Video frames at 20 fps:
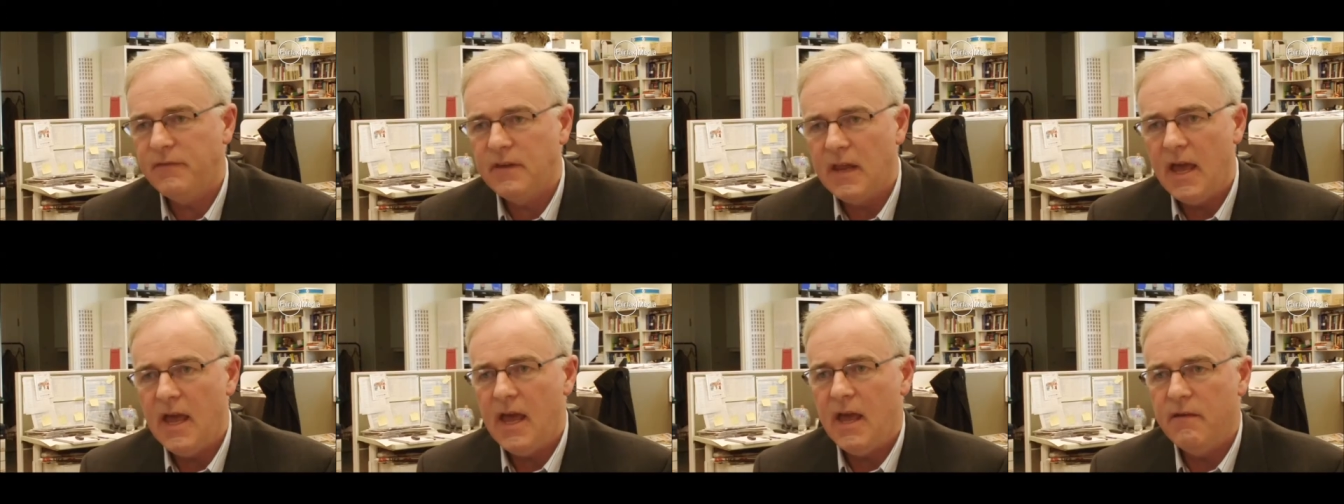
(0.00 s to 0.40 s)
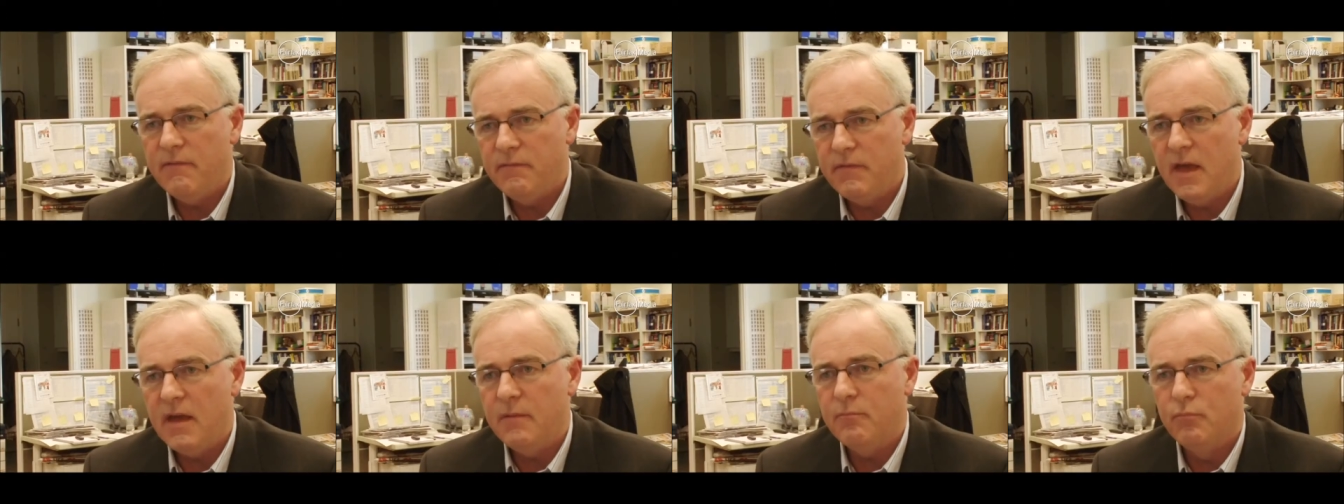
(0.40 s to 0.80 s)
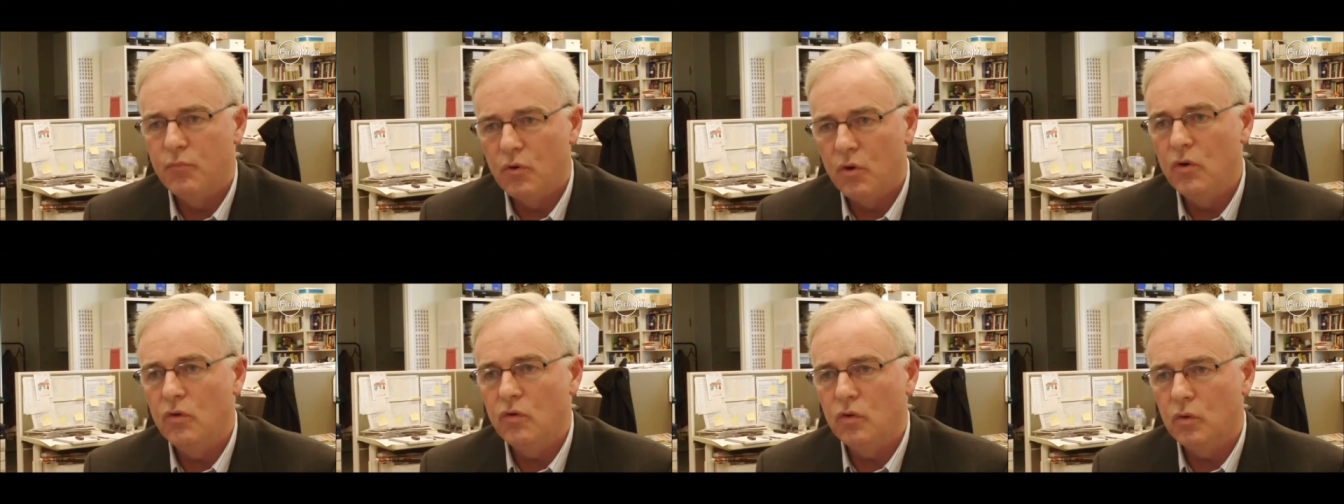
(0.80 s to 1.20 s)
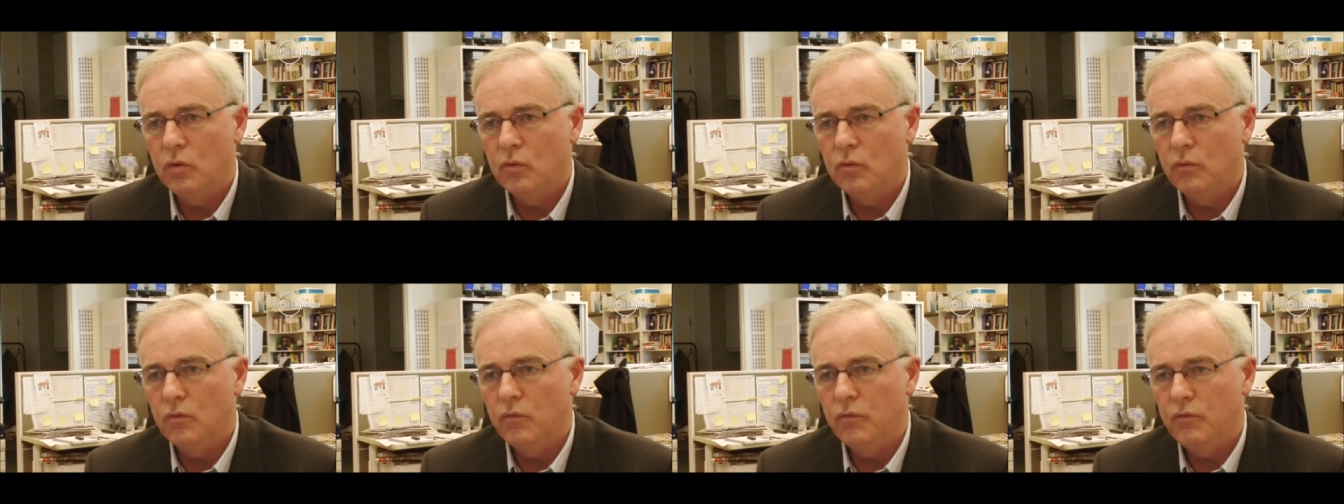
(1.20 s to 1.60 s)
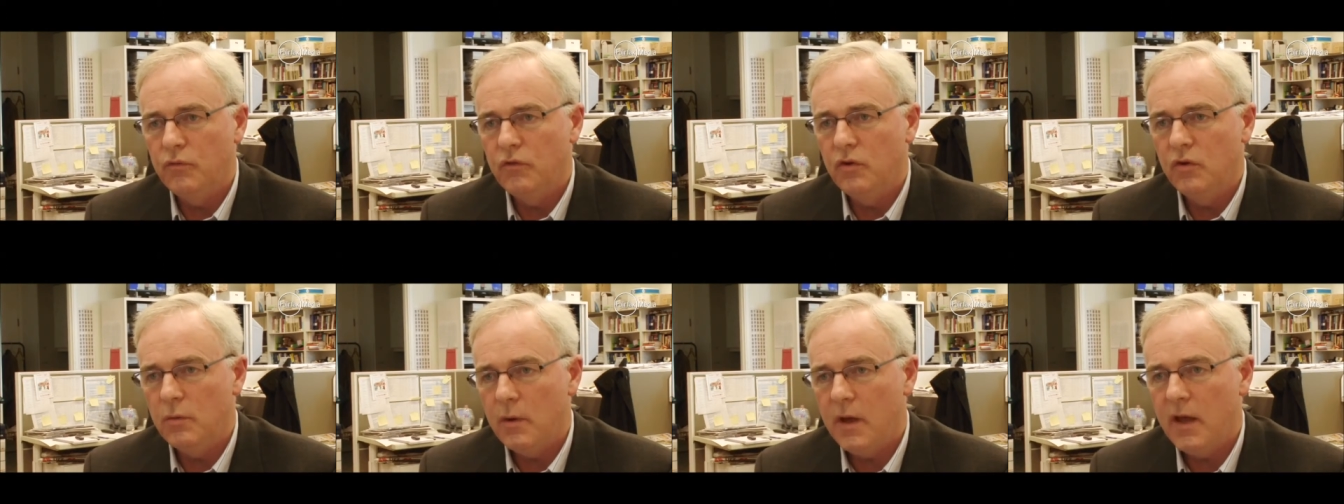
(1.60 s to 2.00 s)
to have that brutal
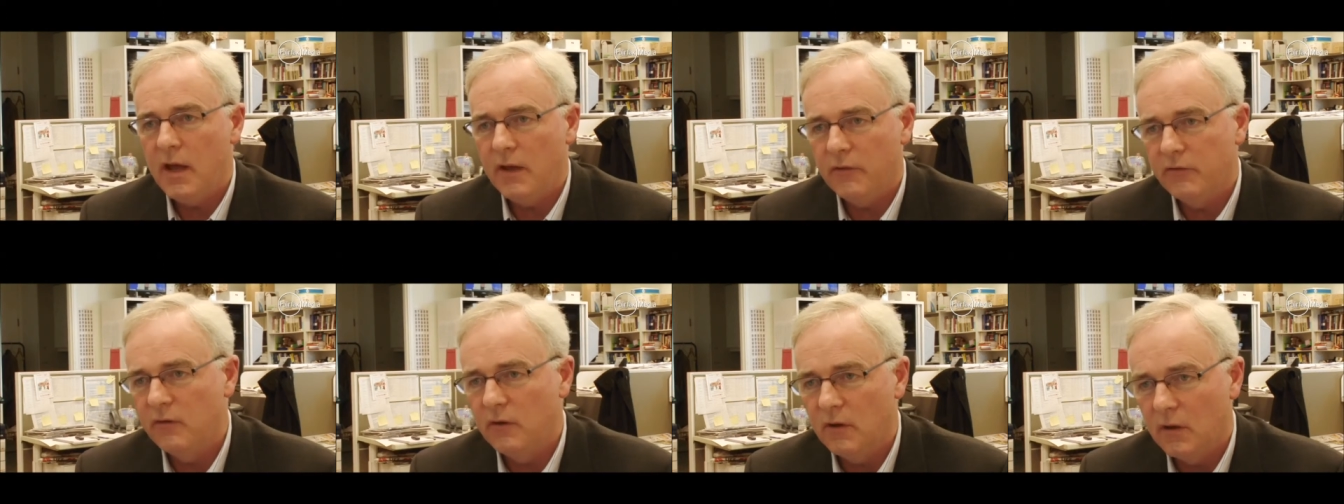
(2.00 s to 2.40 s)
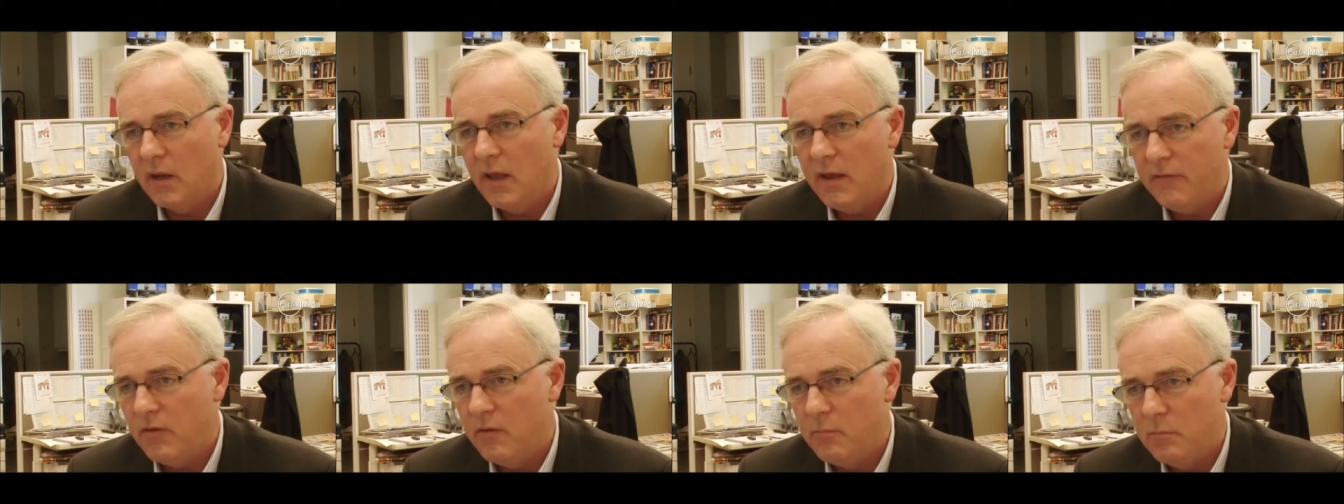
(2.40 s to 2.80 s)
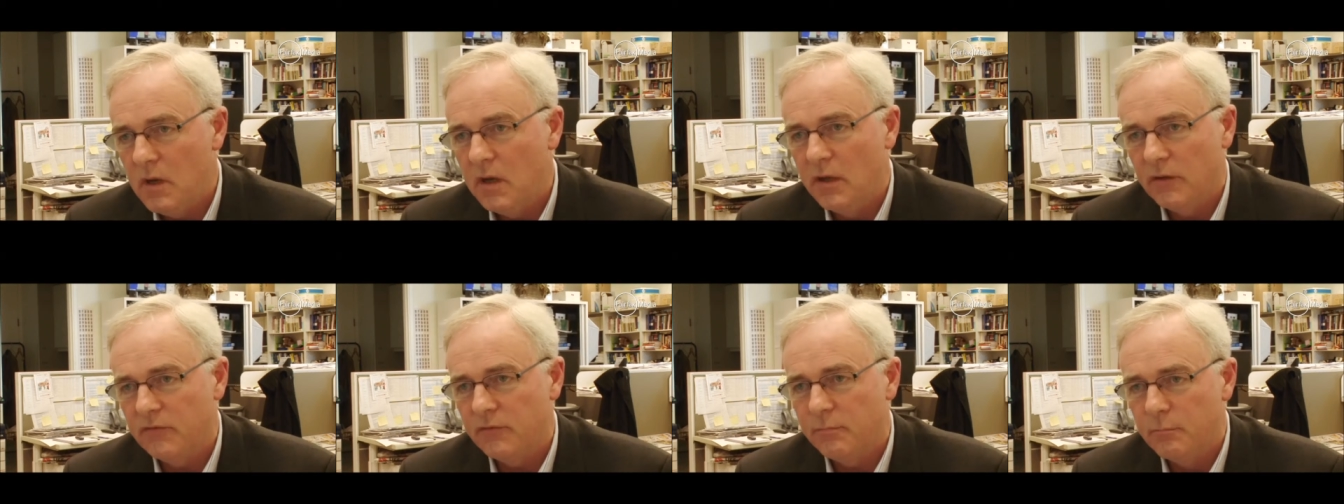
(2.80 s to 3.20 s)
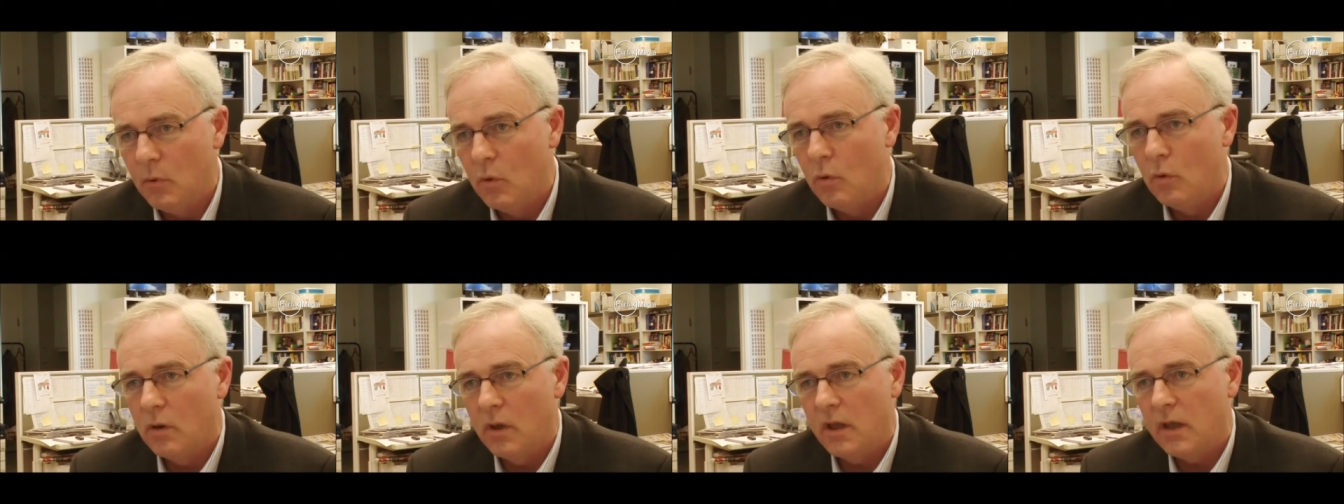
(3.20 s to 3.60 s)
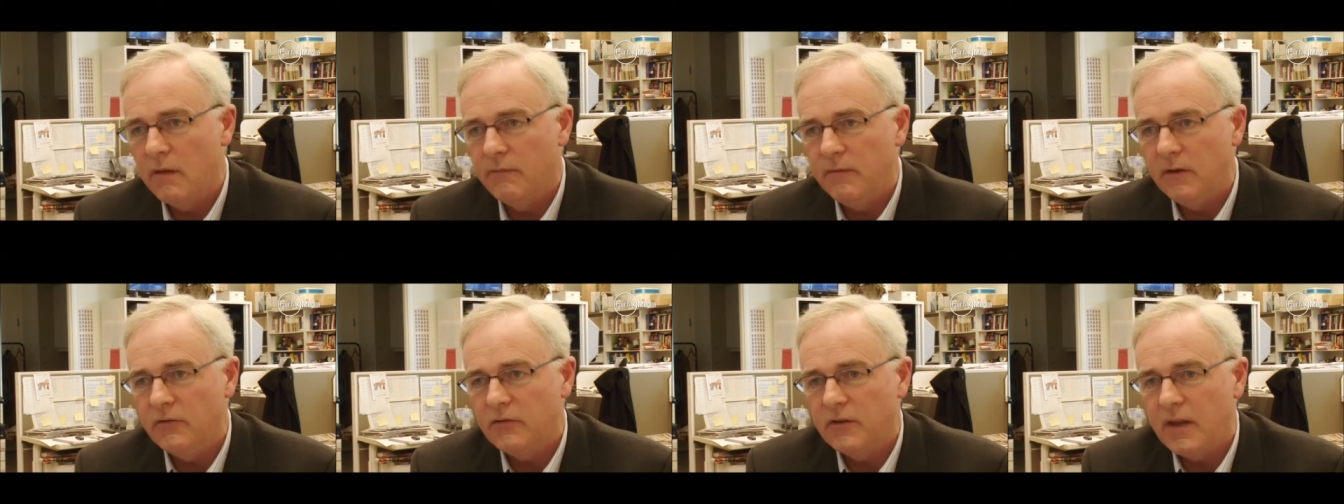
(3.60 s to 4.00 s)
two hours and 11 minutes mauling of
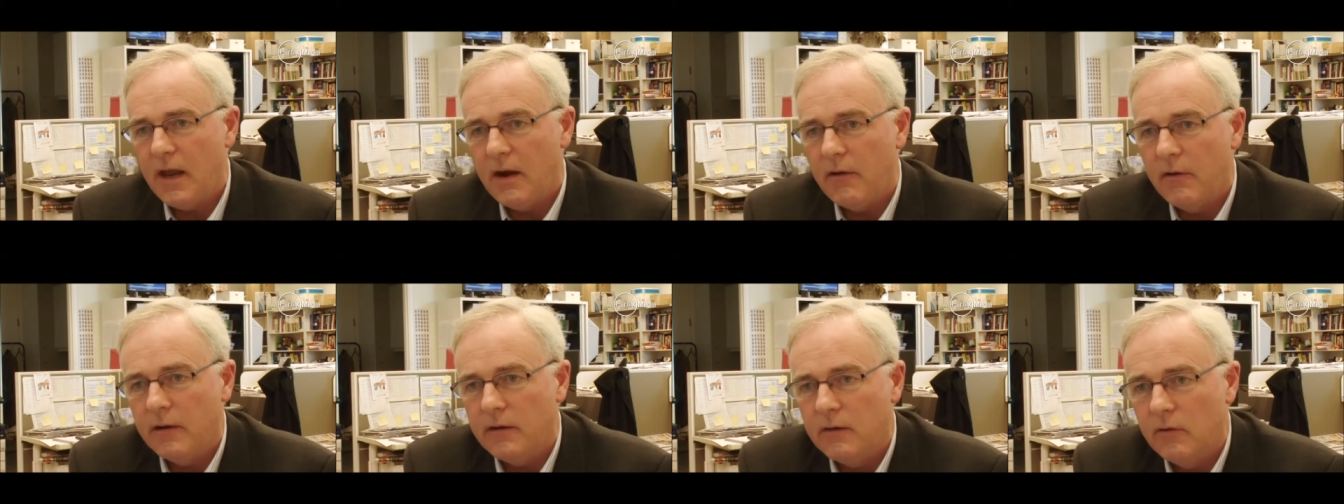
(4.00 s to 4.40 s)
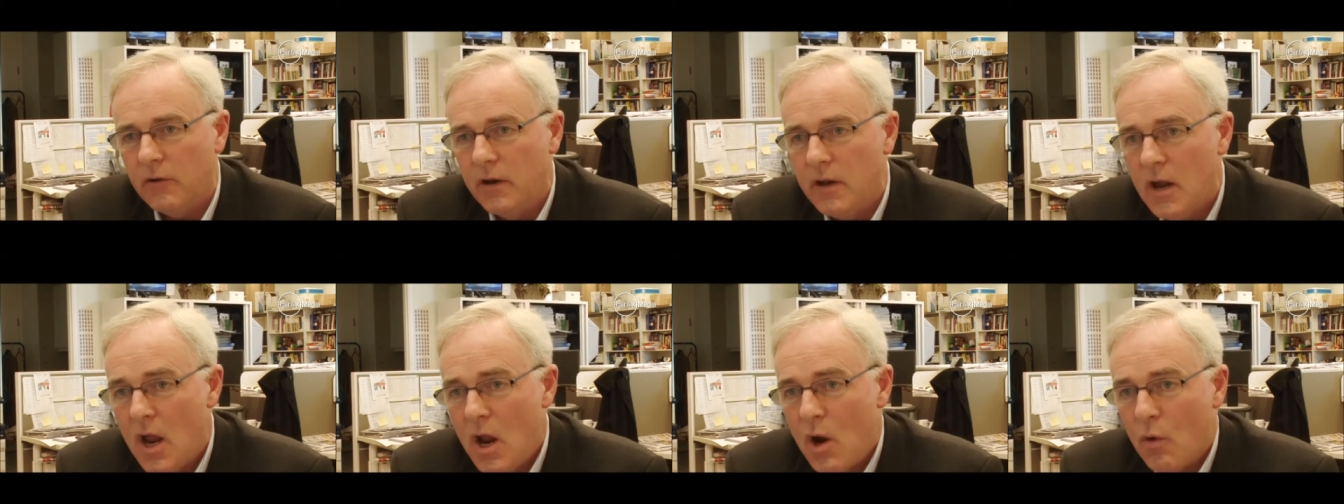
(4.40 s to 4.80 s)
his character and